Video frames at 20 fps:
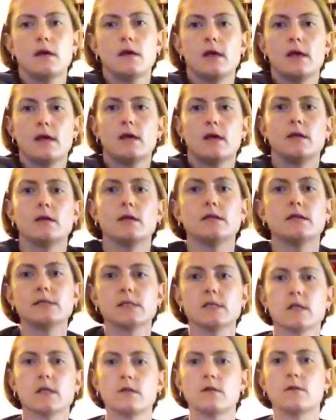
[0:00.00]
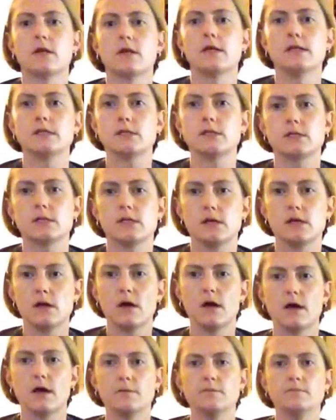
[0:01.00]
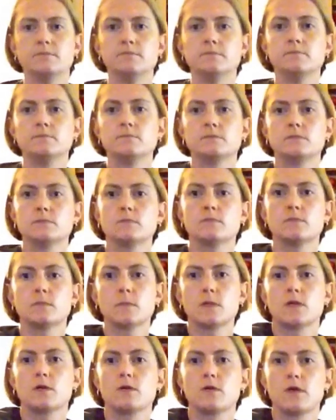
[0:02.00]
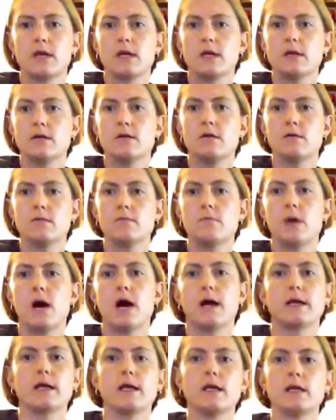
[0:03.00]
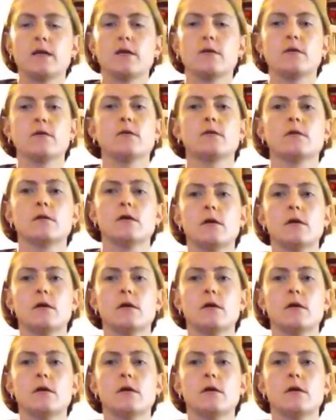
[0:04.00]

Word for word: And it's another nice, um, great pocket here.